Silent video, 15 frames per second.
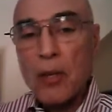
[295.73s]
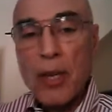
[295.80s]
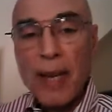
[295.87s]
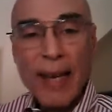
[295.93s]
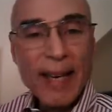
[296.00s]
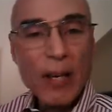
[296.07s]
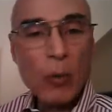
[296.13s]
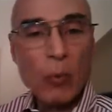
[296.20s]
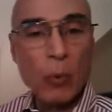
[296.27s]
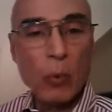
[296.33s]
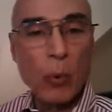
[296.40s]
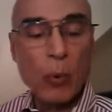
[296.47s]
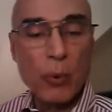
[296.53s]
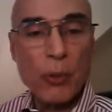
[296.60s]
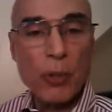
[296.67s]
gag
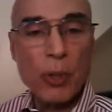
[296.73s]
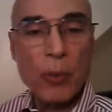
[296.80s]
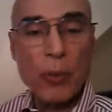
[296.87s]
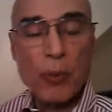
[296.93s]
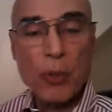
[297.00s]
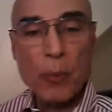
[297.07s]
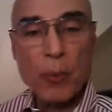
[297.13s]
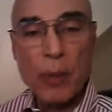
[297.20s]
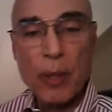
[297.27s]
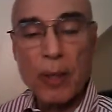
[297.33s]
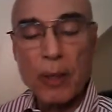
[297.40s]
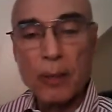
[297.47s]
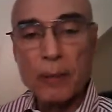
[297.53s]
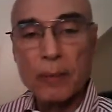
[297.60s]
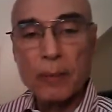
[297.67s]
rule, so to
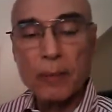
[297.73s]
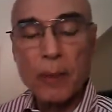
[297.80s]
speak,